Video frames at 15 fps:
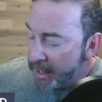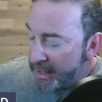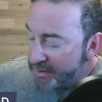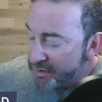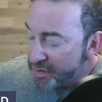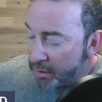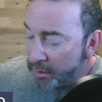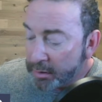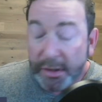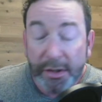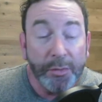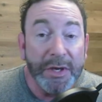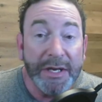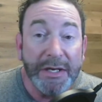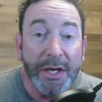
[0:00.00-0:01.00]
And certainly
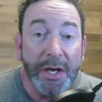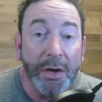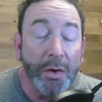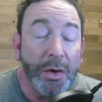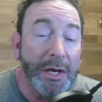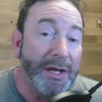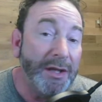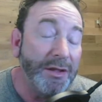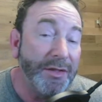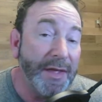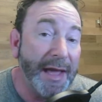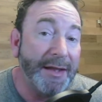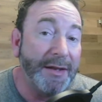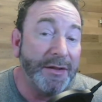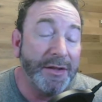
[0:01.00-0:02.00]
we know
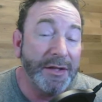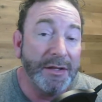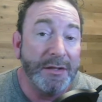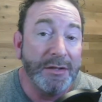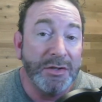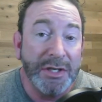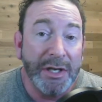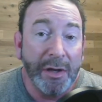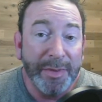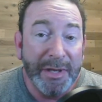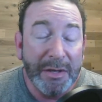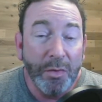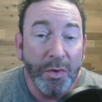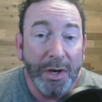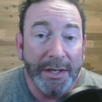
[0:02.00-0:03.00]
that the
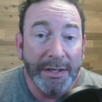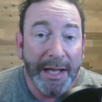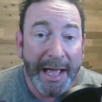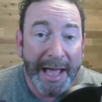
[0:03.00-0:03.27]
GLP-1